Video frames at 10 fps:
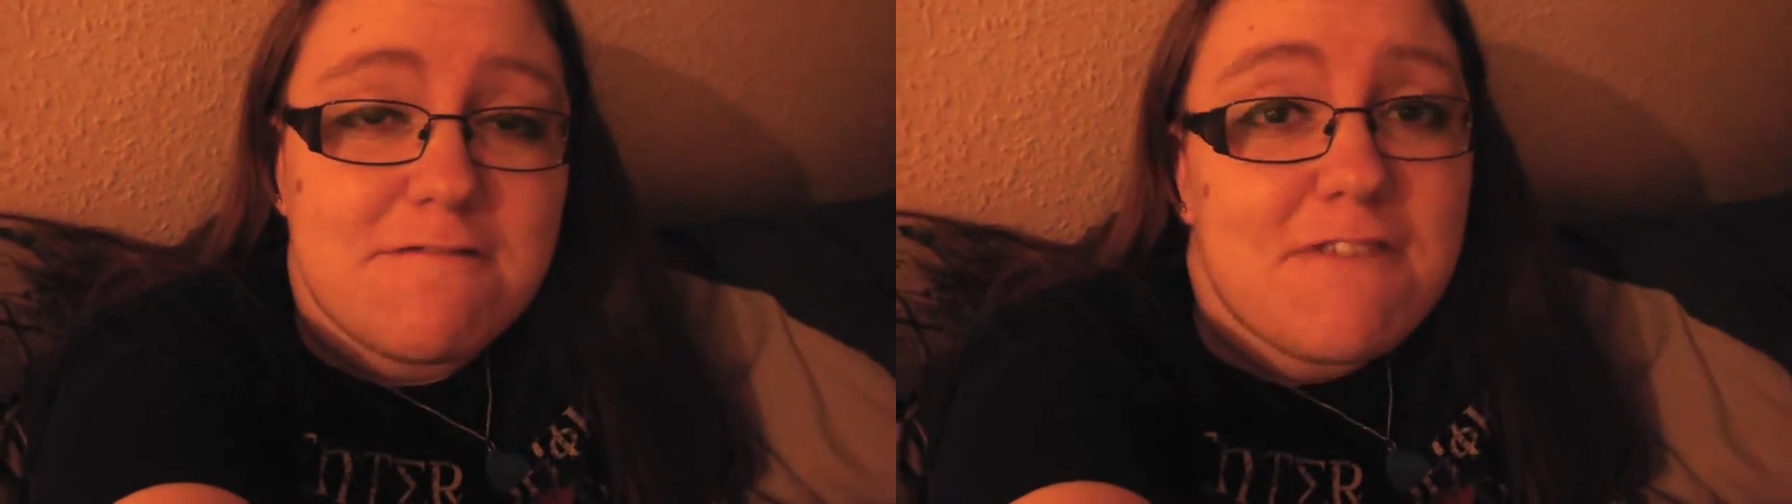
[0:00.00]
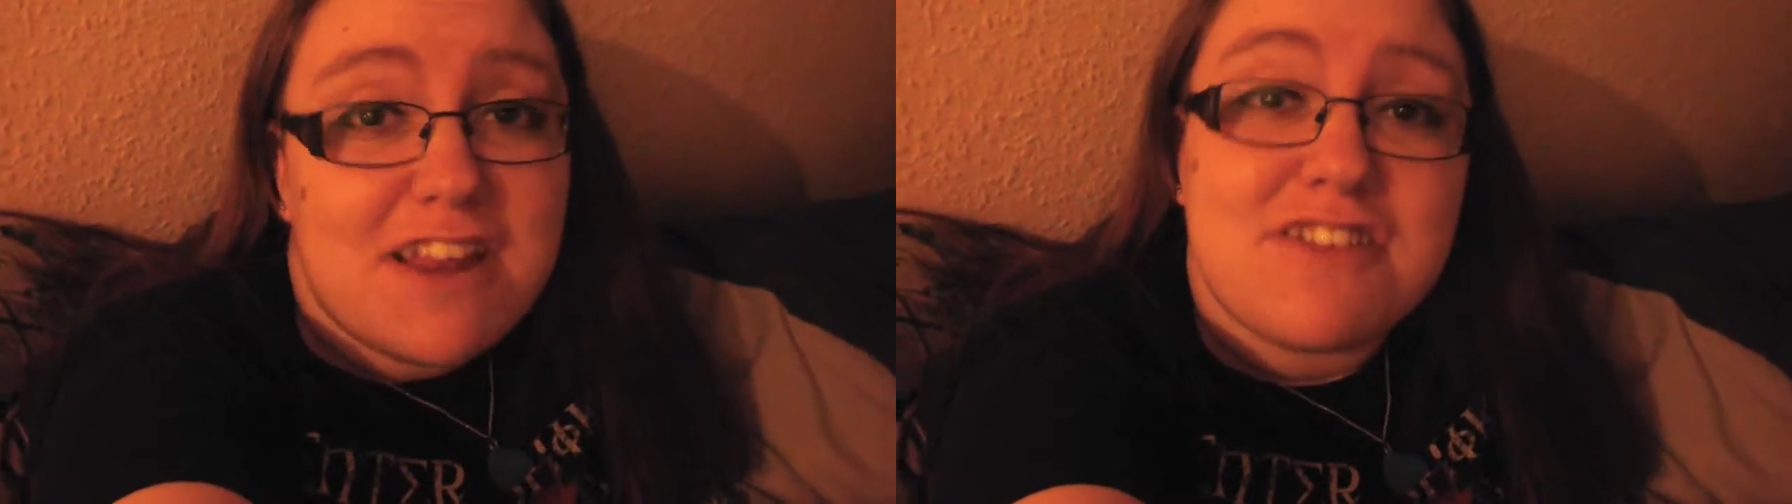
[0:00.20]

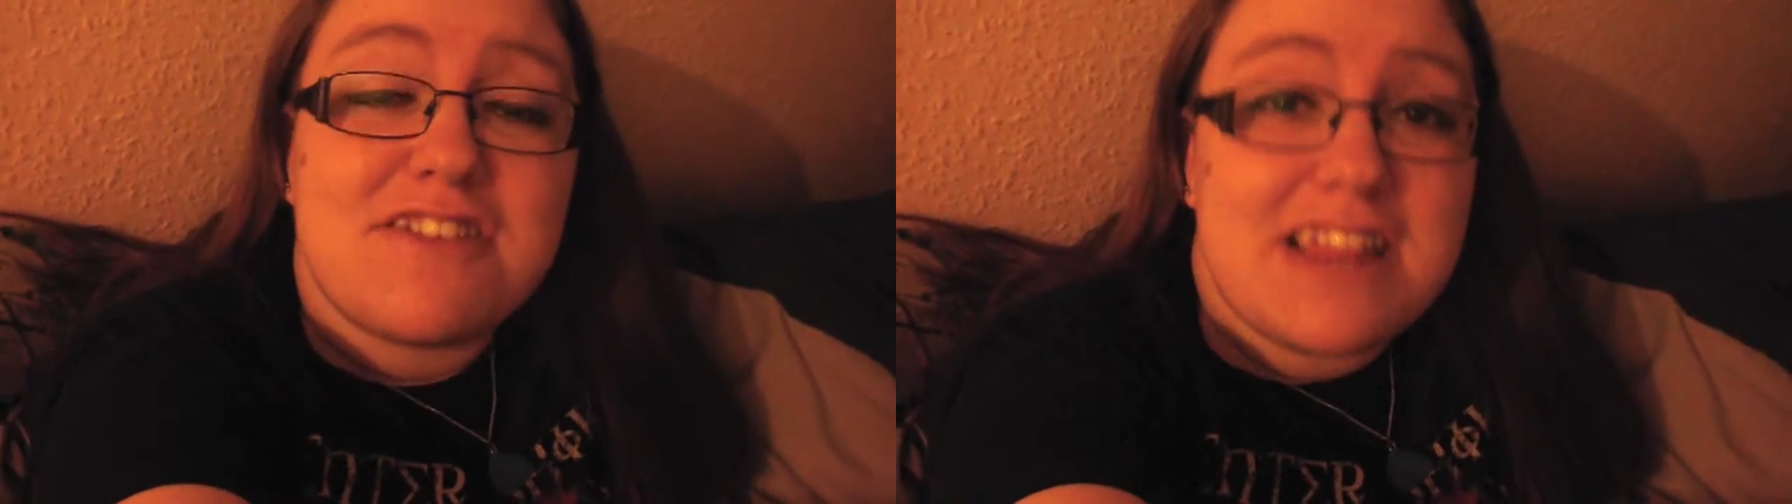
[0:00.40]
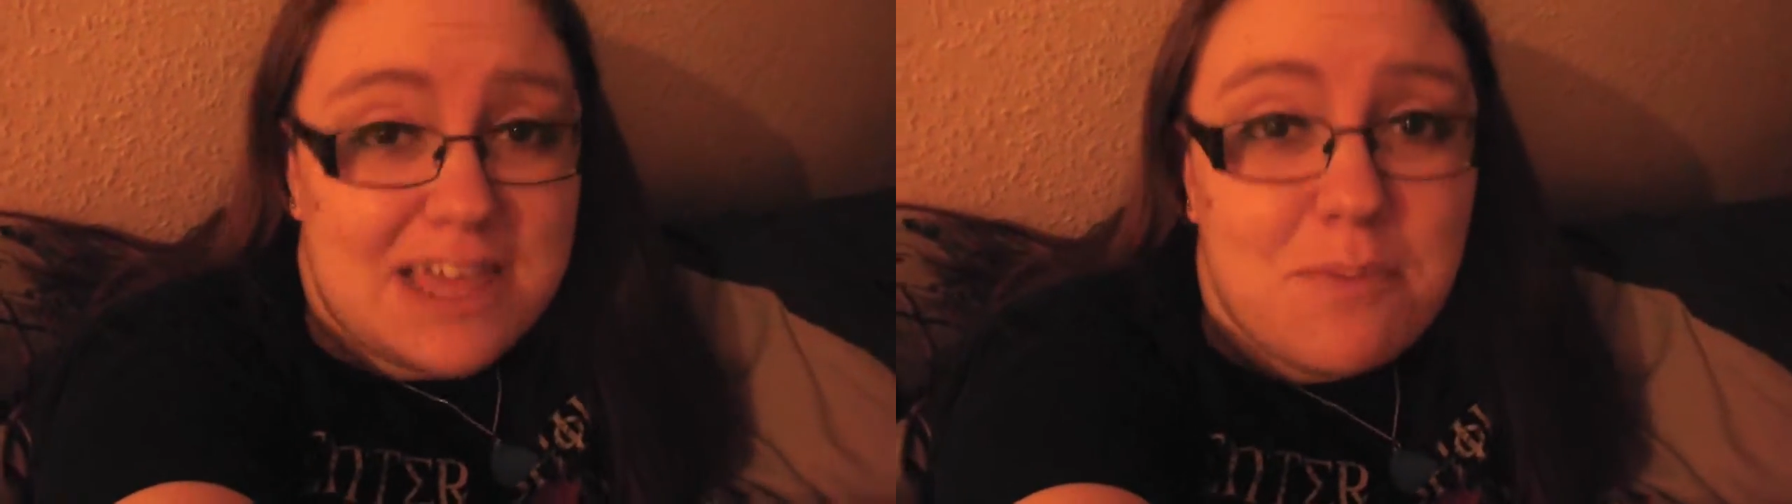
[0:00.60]
fell
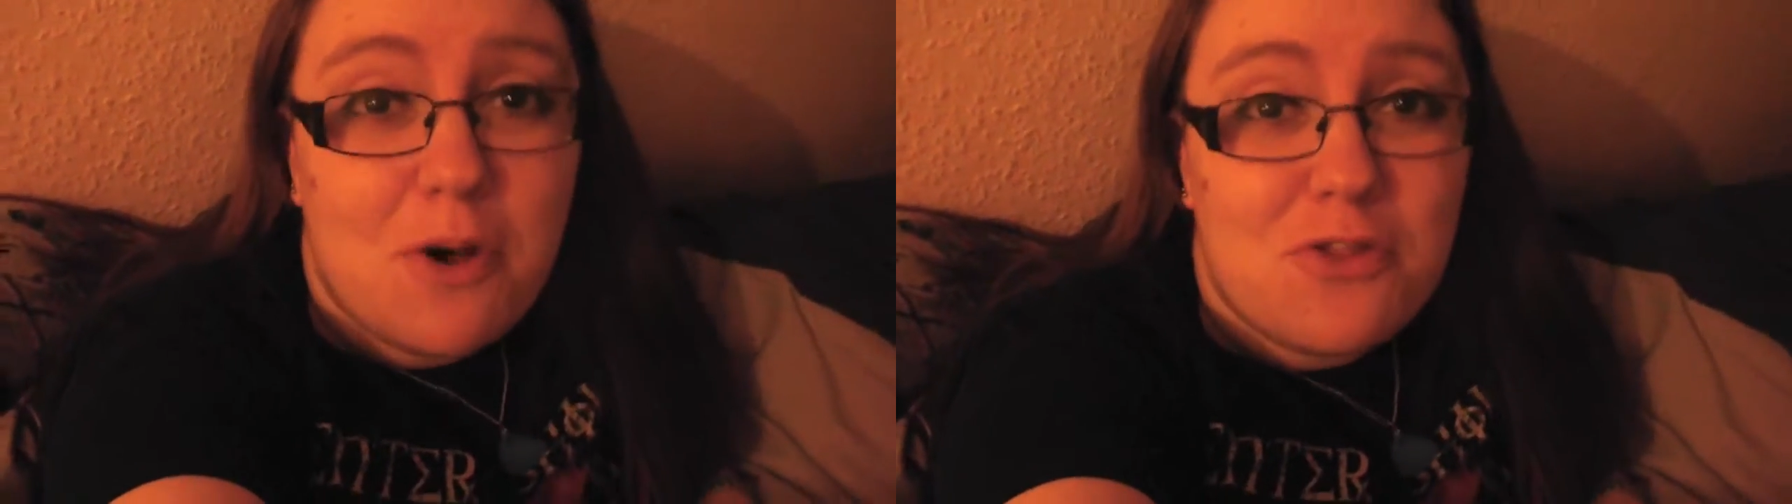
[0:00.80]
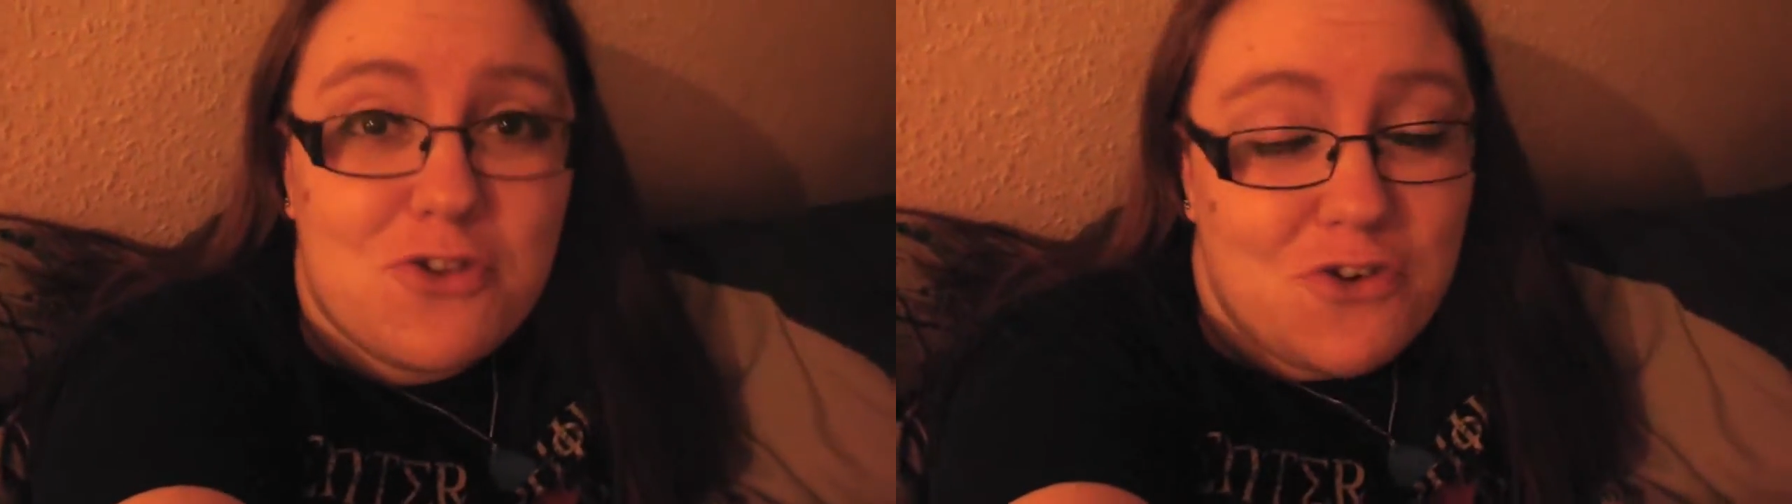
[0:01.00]
asleep
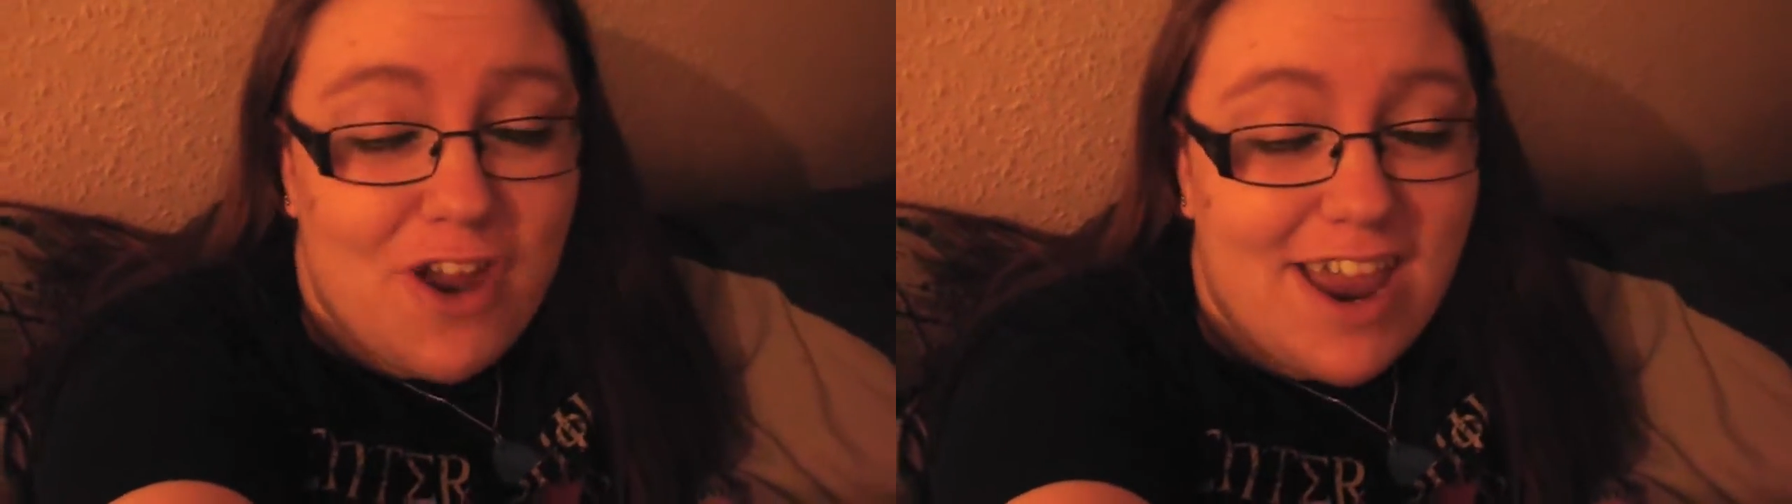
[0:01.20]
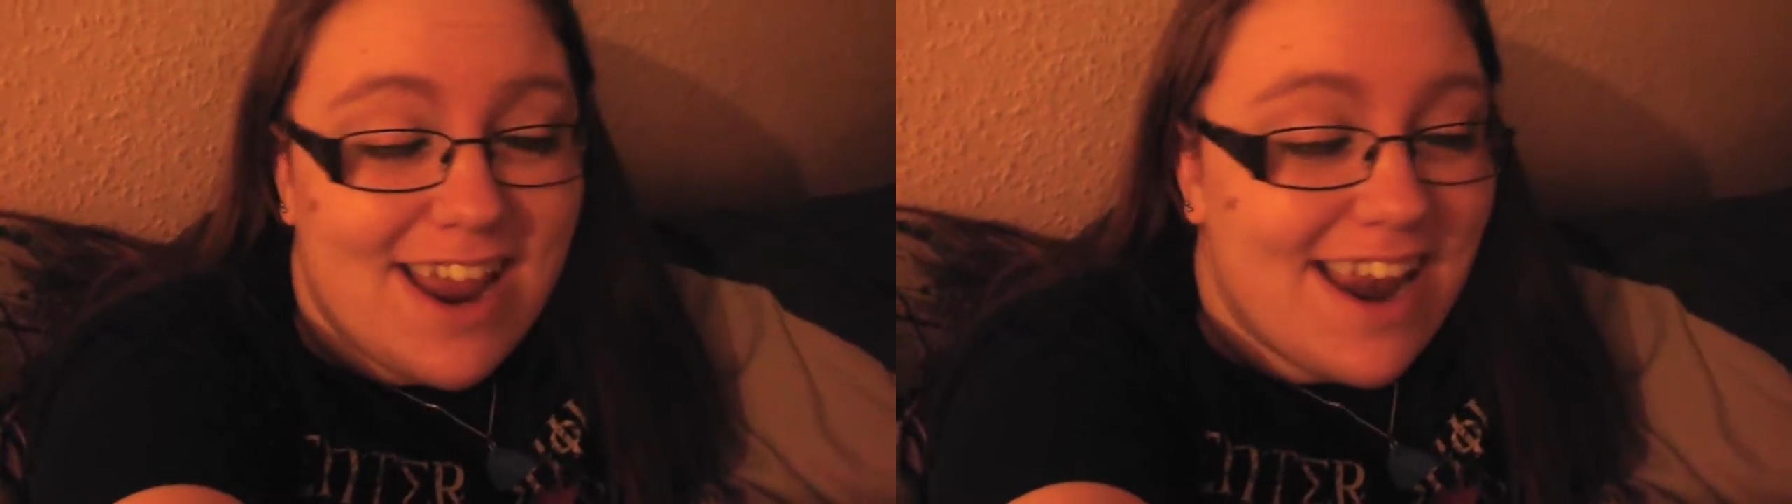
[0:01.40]
on the
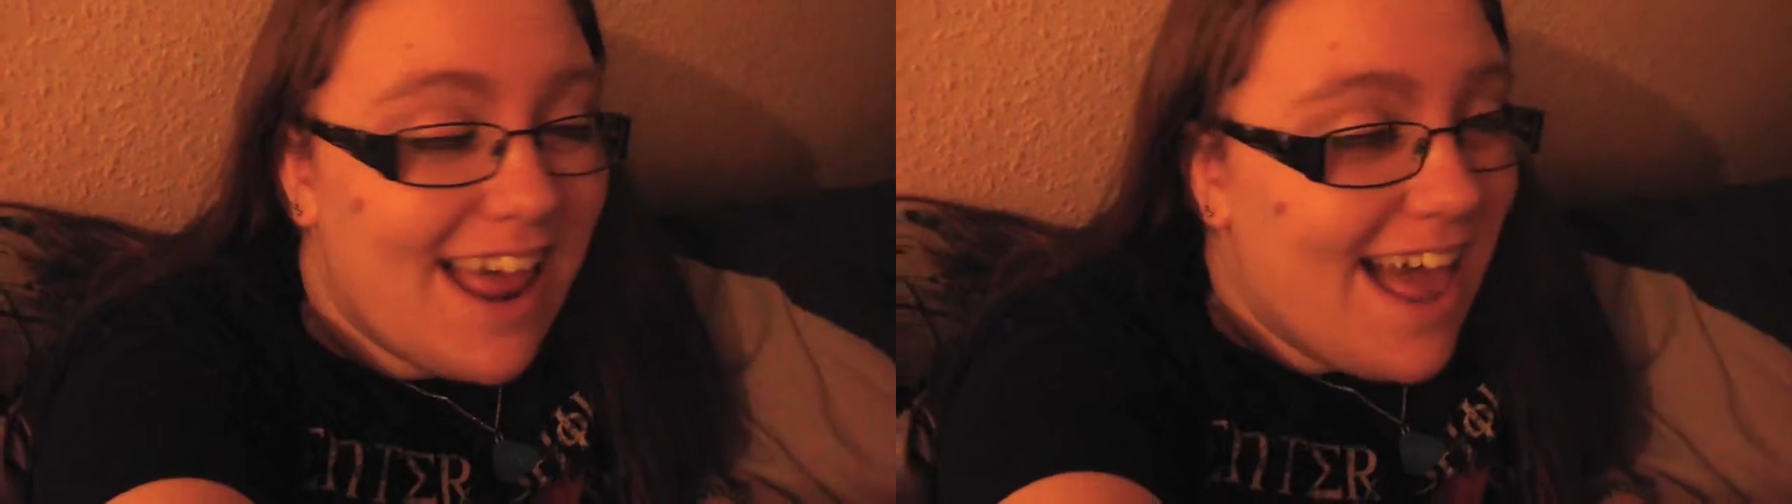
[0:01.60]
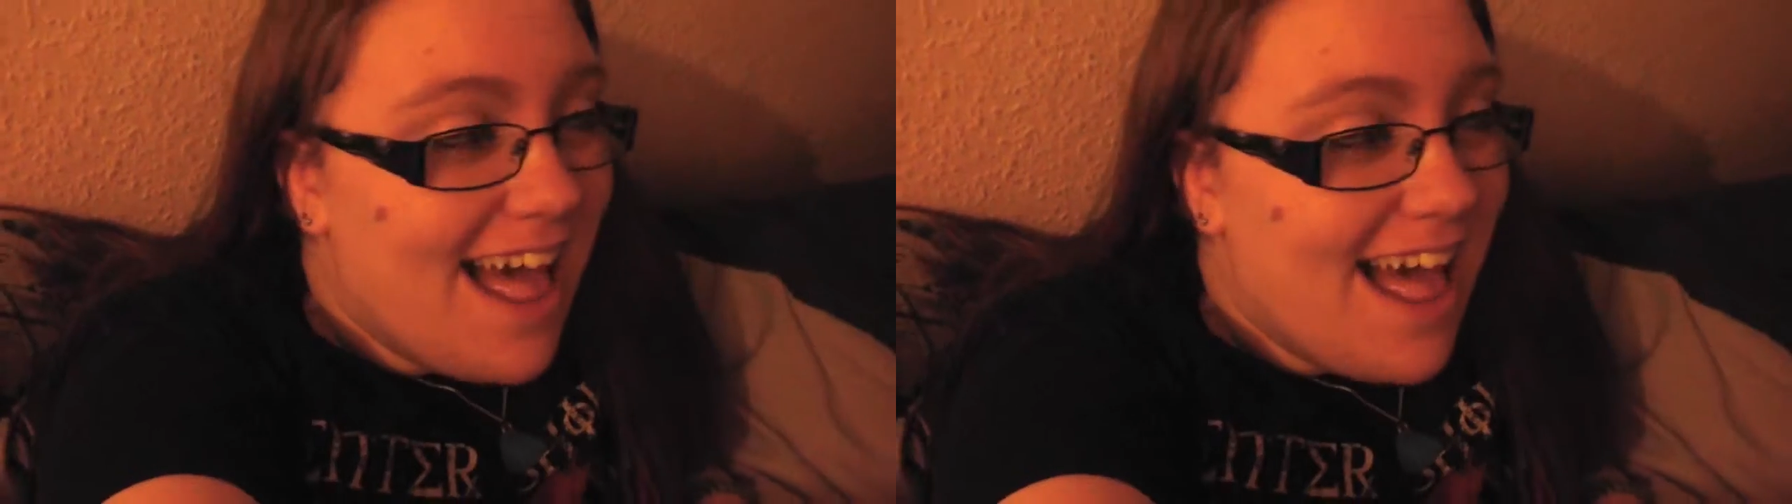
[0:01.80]
train.